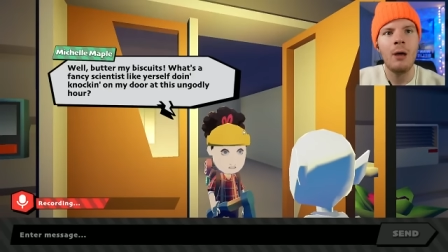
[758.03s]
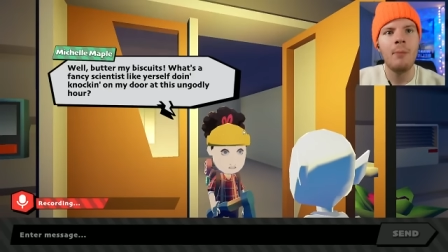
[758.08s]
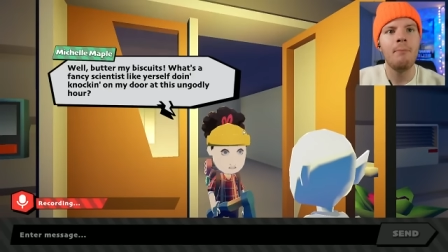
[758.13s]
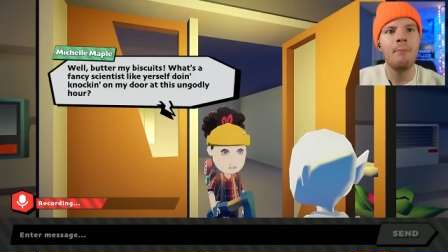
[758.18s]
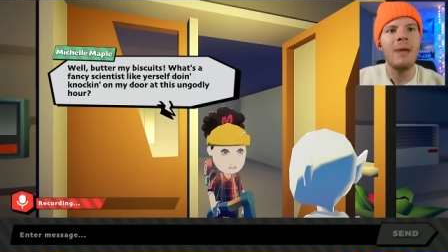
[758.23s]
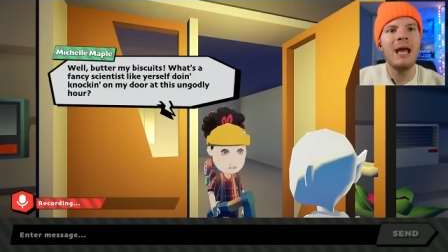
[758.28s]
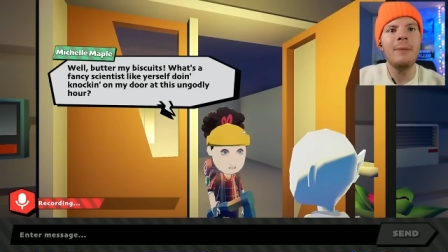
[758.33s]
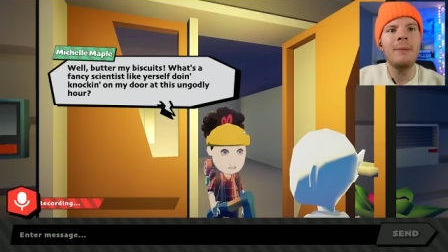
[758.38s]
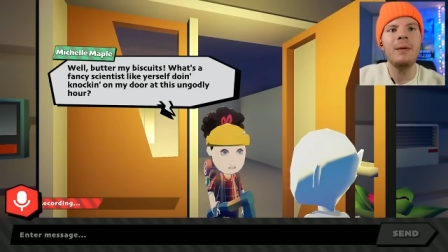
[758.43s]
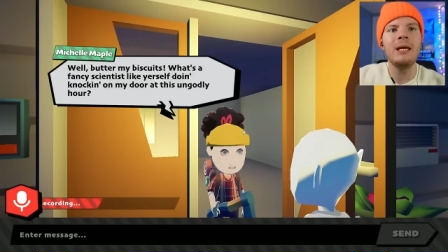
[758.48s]

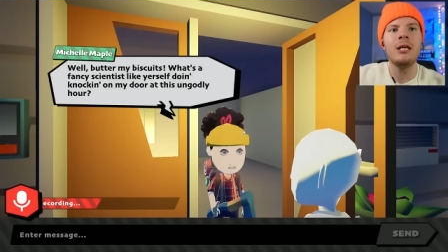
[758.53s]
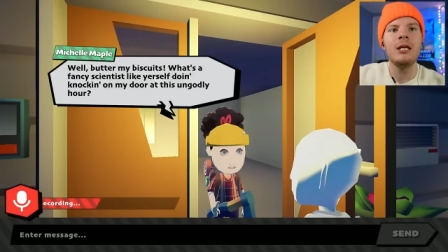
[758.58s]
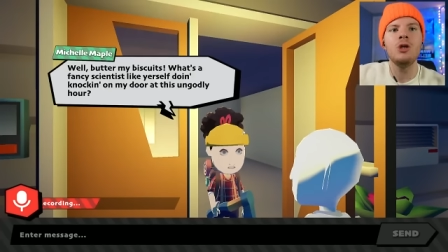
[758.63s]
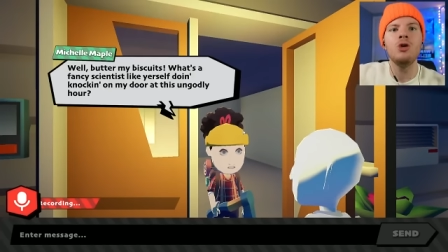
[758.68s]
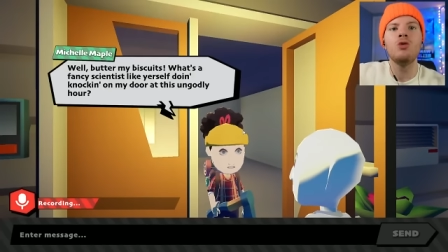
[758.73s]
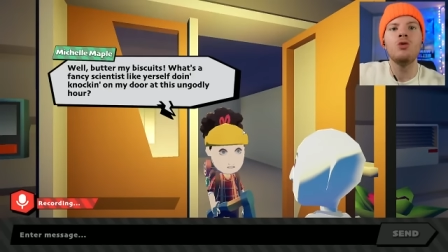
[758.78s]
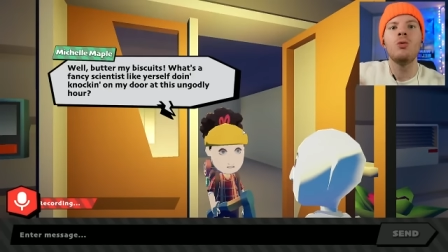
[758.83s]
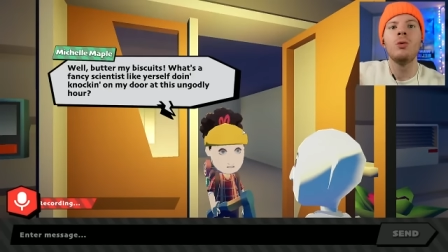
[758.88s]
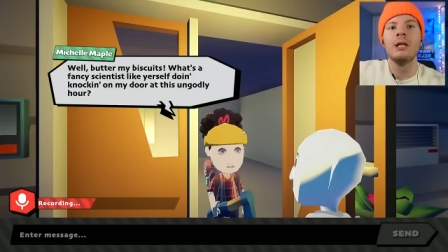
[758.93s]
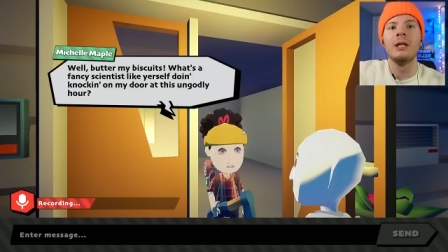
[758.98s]
Maybe
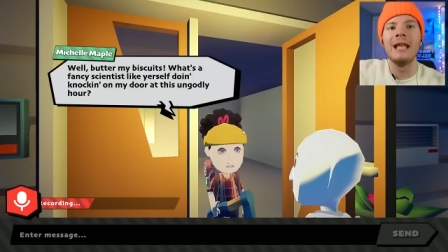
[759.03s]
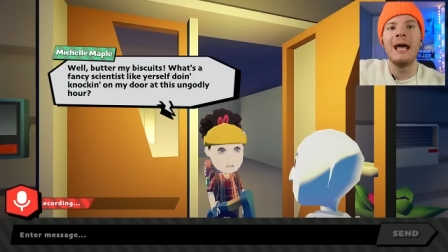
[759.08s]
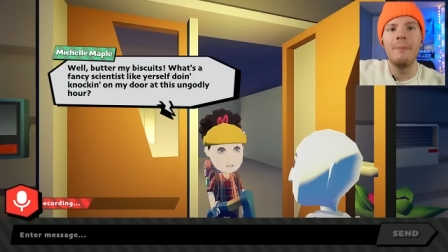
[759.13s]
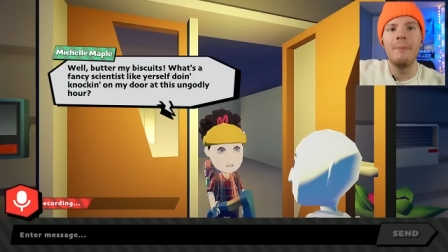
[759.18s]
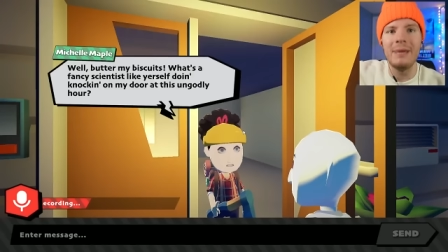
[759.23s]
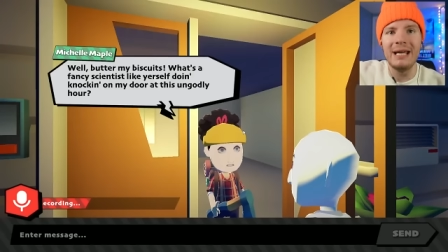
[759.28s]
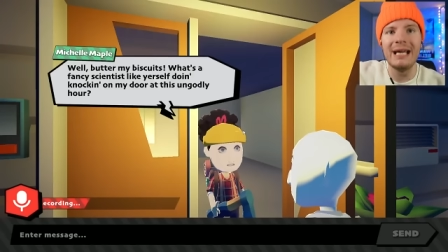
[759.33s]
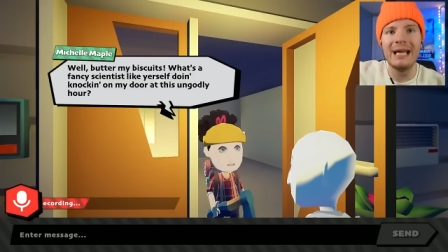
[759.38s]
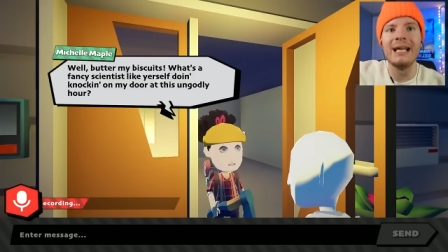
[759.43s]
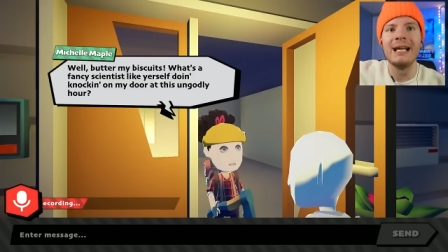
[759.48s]
you would let
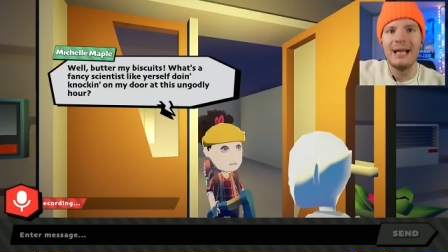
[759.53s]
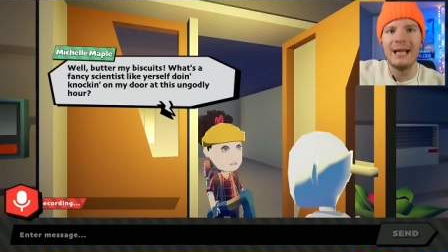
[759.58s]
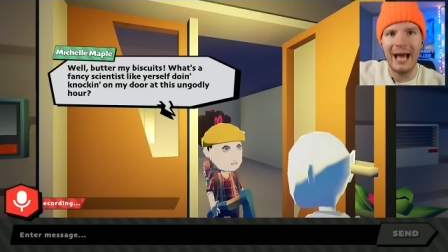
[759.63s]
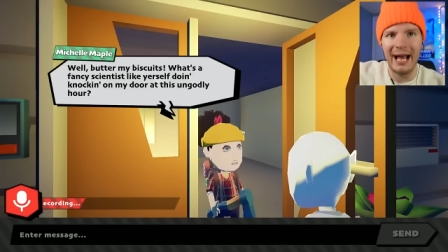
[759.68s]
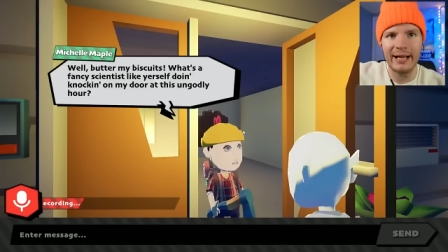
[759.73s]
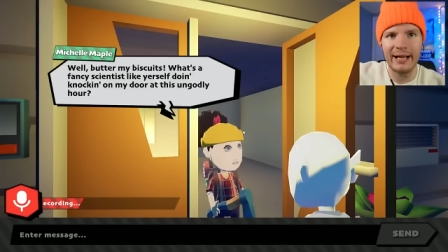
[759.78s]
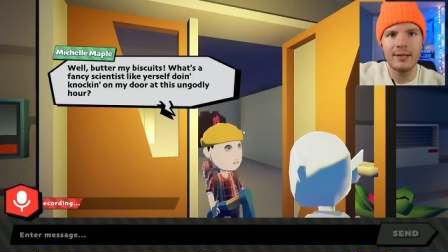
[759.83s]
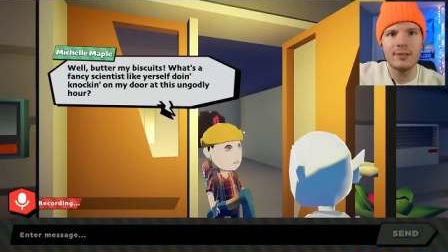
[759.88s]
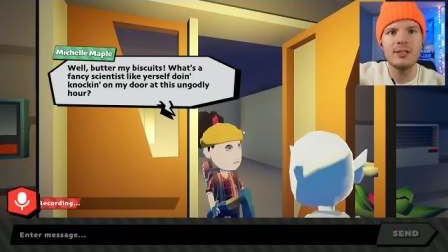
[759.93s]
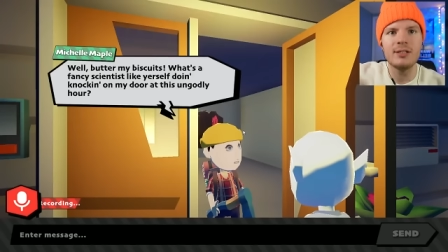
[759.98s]
me in and
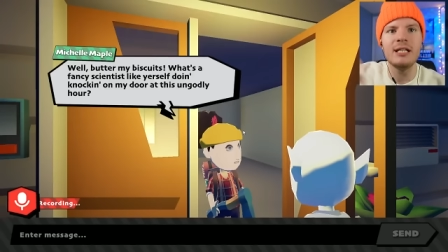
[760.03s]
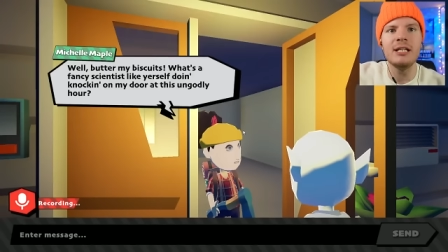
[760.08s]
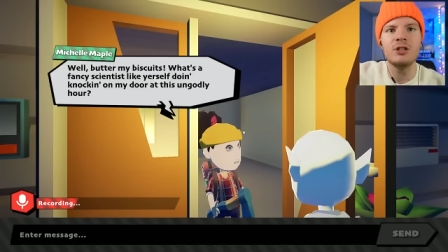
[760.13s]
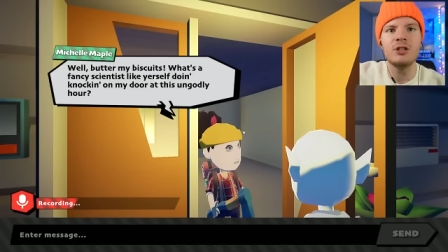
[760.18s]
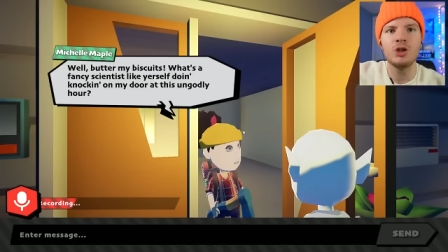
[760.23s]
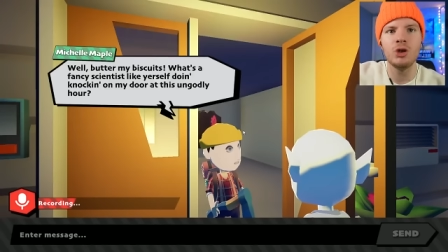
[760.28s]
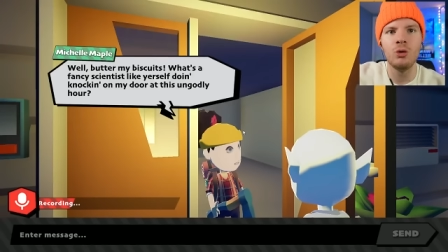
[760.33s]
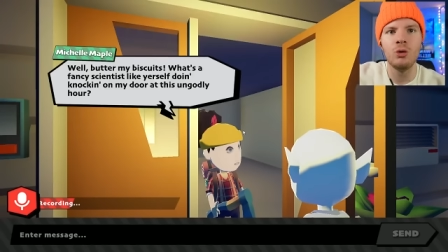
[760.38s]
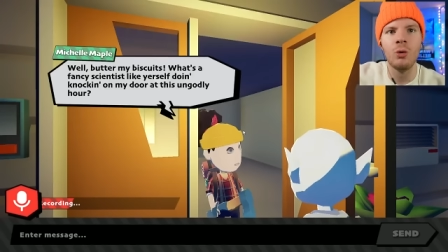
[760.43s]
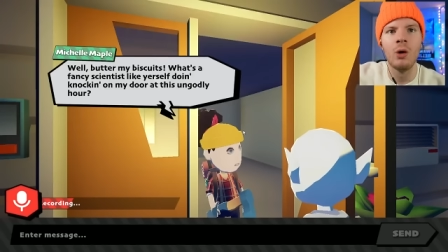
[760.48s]
I could
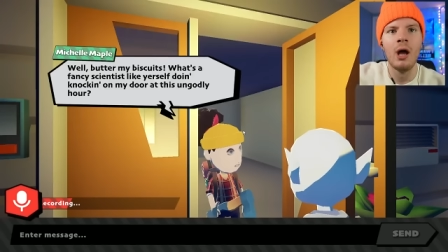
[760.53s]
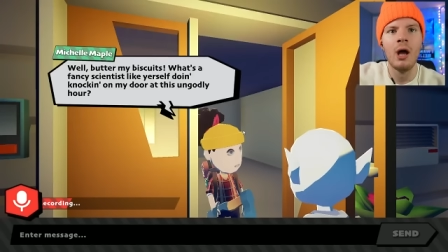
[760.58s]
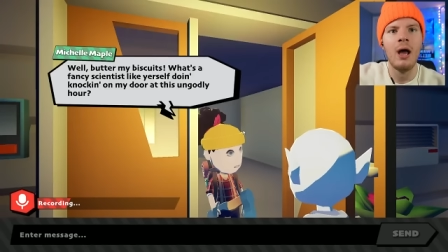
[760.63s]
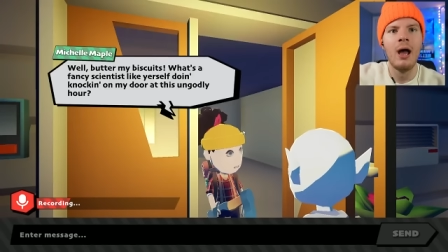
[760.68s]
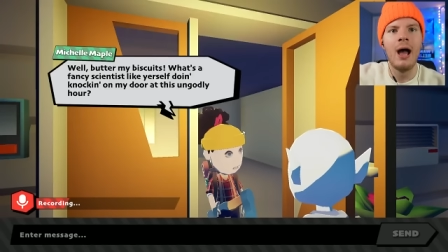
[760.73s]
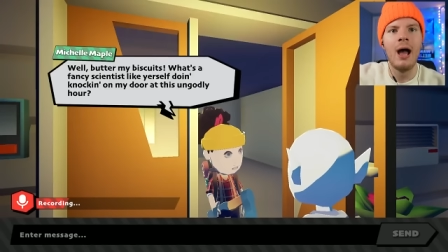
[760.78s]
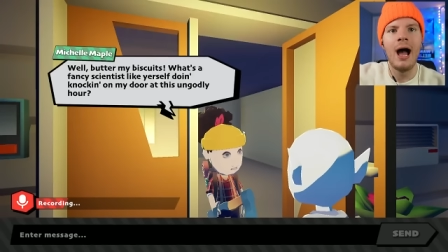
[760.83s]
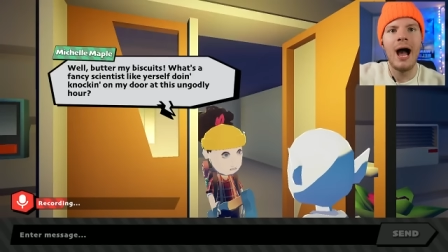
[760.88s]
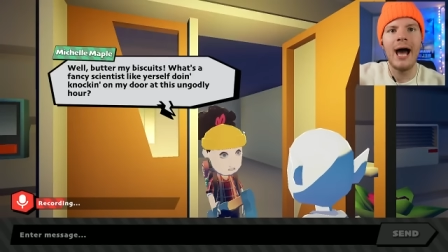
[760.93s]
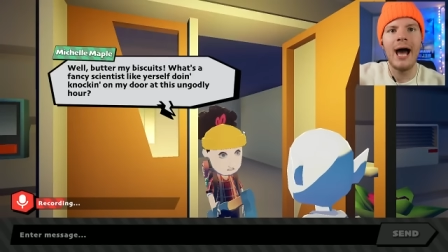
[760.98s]
teach you
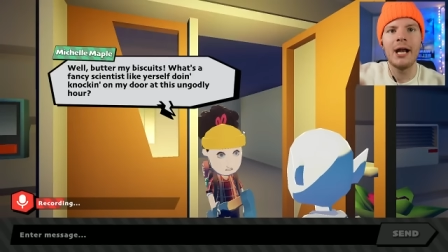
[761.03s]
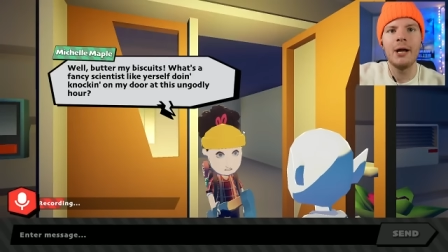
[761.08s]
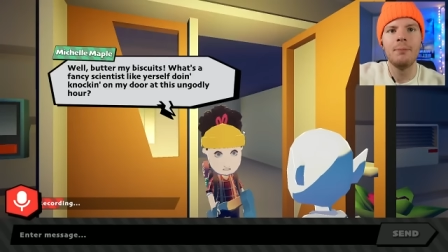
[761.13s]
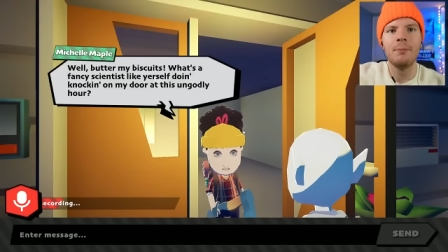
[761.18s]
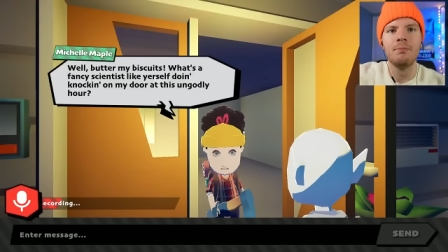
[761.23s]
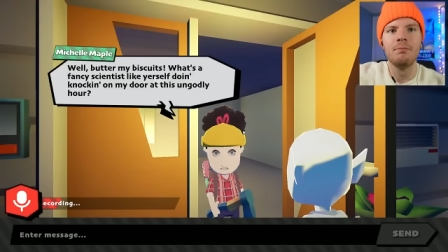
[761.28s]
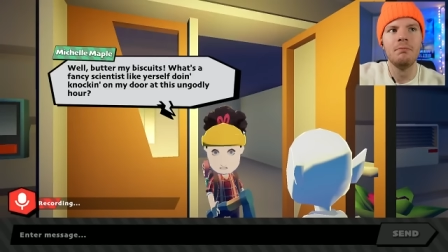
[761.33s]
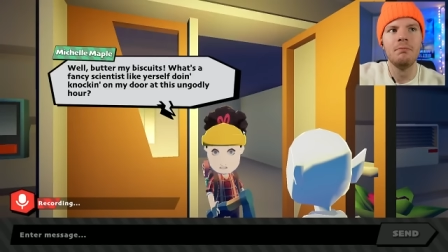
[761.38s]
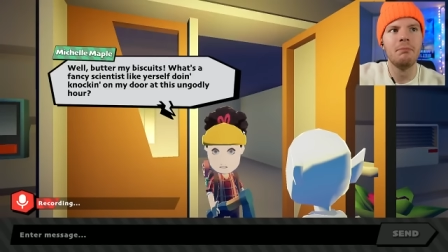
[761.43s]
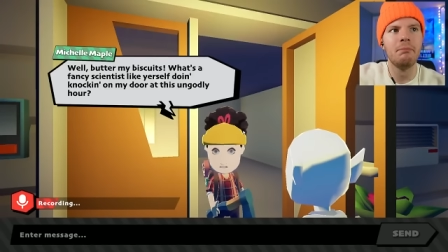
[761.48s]
how to